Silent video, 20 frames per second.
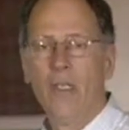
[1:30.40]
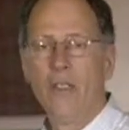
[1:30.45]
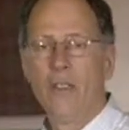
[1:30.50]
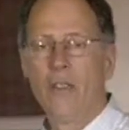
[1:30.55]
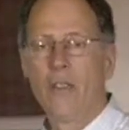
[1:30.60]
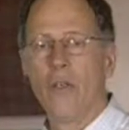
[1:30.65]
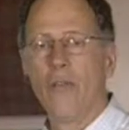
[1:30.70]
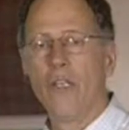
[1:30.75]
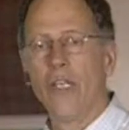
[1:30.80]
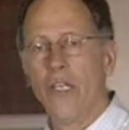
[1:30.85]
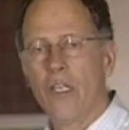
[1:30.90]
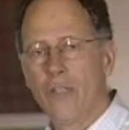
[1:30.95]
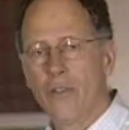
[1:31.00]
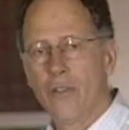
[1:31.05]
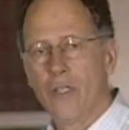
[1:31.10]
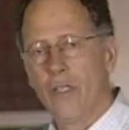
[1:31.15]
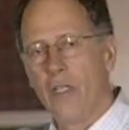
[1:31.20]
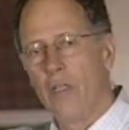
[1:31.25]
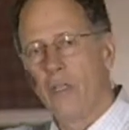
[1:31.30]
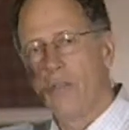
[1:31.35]
So the
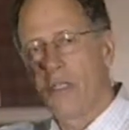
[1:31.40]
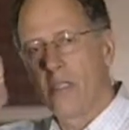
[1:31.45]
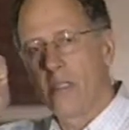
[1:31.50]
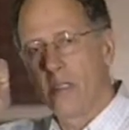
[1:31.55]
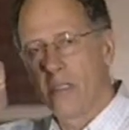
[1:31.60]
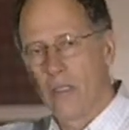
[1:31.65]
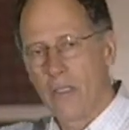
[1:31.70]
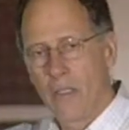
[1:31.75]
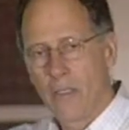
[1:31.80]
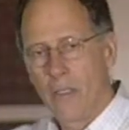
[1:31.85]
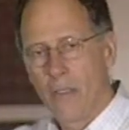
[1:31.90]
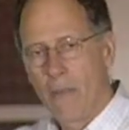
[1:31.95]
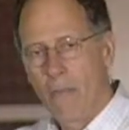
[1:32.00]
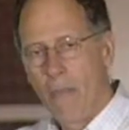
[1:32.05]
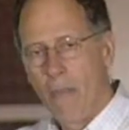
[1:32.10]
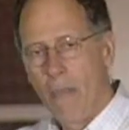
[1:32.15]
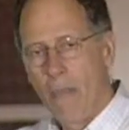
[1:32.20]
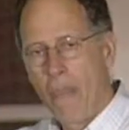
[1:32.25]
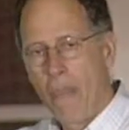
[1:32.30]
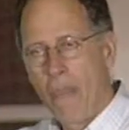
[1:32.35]
engineers. Smaller pipes,
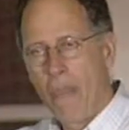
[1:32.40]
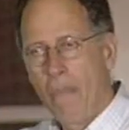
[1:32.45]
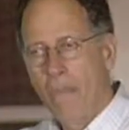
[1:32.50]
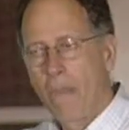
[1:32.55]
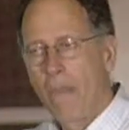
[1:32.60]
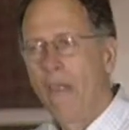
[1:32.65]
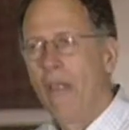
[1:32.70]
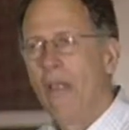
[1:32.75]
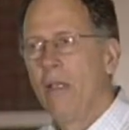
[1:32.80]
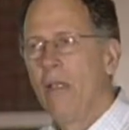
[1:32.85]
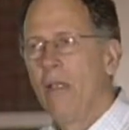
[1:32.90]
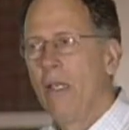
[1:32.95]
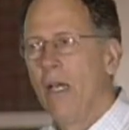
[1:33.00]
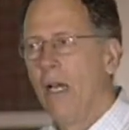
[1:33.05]
that kind of thing, you mean?